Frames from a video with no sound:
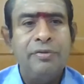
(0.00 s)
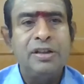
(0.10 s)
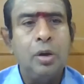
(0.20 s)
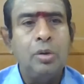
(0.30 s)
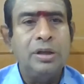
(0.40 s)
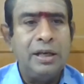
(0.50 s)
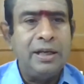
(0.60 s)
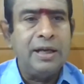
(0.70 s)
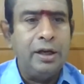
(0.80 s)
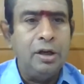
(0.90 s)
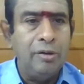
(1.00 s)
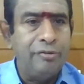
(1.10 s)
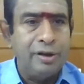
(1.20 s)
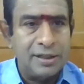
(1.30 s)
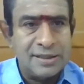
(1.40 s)
without any kind of
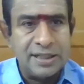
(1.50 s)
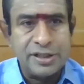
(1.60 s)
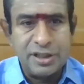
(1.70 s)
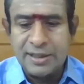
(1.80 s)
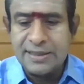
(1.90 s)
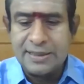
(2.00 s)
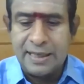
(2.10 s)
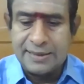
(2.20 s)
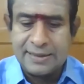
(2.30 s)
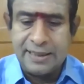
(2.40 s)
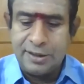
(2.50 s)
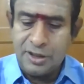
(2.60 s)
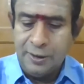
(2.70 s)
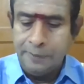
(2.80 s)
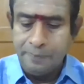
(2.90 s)
restrictions as
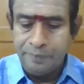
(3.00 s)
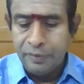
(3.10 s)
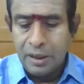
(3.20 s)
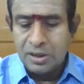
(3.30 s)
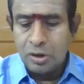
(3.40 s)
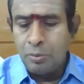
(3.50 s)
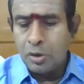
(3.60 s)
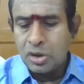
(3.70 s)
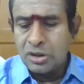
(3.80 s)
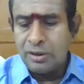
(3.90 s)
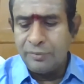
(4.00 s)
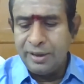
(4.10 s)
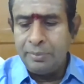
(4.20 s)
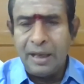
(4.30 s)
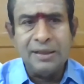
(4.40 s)
such. So most of
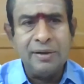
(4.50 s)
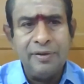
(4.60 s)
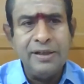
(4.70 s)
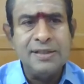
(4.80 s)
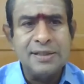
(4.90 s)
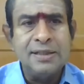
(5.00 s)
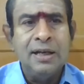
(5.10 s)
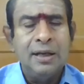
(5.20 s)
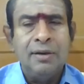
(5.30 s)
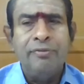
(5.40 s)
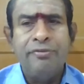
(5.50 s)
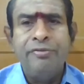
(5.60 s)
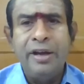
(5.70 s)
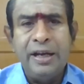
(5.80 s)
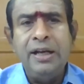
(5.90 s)
them, otherwise,
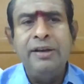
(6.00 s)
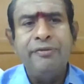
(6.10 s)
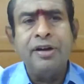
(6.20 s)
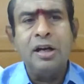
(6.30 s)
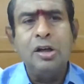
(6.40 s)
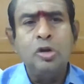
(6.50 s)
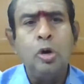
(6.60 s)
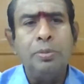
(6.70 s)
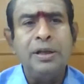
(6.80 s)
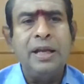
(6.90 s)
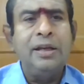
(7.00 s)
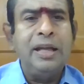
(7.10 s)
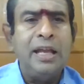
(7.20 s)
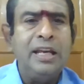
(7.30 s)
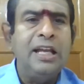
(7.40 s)
very difficult to
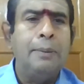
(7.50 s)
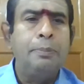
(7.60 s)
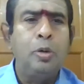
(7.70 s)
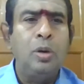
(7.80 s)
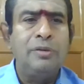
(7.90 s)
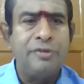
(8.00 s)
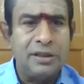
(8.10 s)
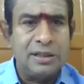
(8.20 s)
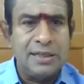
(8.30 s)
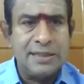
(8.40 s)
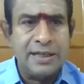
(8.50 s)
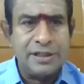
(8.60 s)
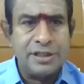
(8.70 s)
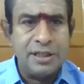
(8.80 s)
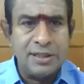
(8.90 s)
obtain any approval for
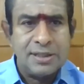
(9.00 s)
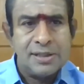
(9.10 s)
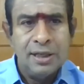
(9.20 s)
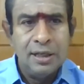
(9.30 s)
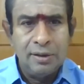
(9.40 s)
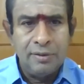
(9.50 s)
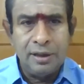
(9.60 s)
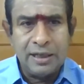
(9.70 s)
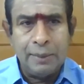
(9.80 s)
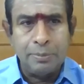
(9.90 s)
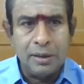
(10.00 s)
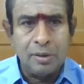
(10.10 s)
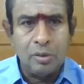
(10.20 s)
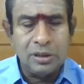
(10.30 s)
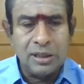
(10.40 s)
transactions, for capital
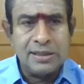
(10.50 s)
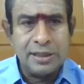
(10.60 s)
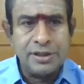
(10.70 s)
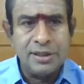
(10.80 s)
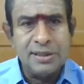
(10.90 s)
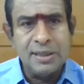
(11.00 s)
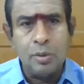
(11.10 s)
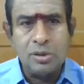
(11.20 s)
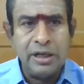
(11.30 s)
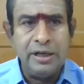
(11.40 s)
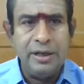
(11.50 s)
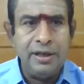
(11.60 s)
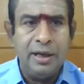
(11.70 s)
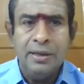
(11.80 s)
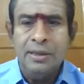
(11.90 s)
account transactions outside
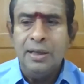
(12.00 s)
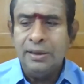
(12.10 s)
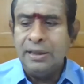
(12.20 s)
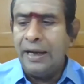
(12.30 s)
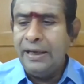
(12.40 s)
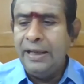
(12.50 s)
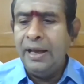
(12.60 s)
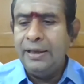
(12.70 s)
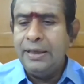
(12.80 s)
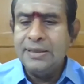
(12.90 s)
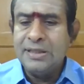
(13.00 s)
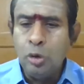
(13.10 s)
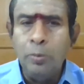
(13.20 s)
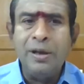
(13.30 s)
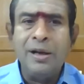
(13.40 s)
India. The idea is
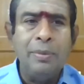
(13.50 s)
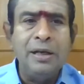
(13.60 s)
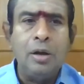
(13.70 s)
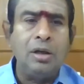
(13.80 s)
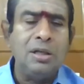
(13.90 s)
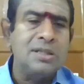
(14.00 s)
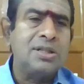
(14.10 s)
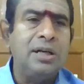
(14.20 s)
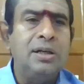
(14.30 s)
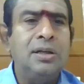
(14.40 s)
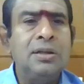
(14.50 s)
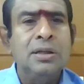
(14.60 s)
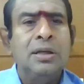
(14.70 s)
you become a non-resident,